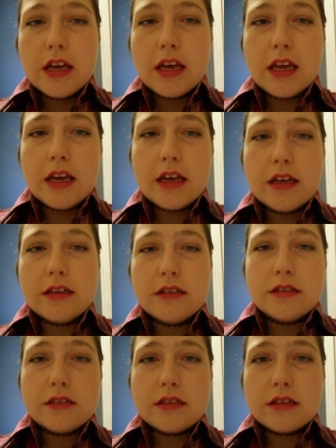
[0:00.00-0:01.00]

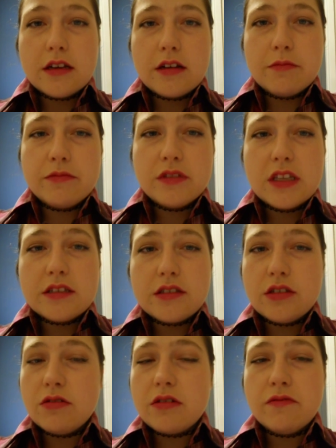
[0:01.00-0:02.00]
and this
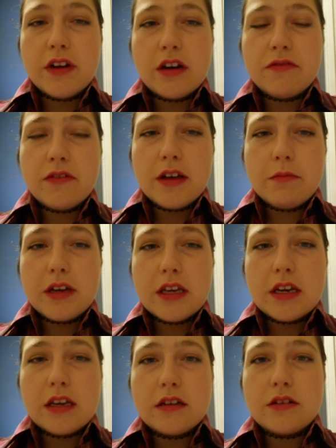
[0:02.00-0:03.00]
you can verify by
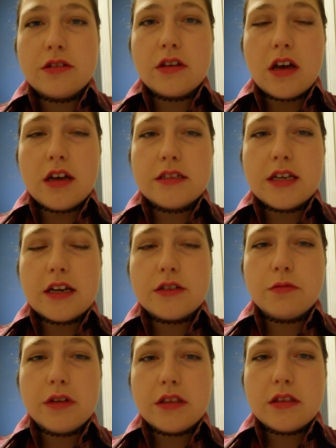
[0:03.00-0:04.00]
getting into
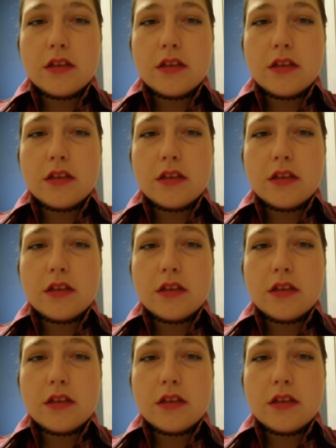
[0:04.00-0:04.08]
contact with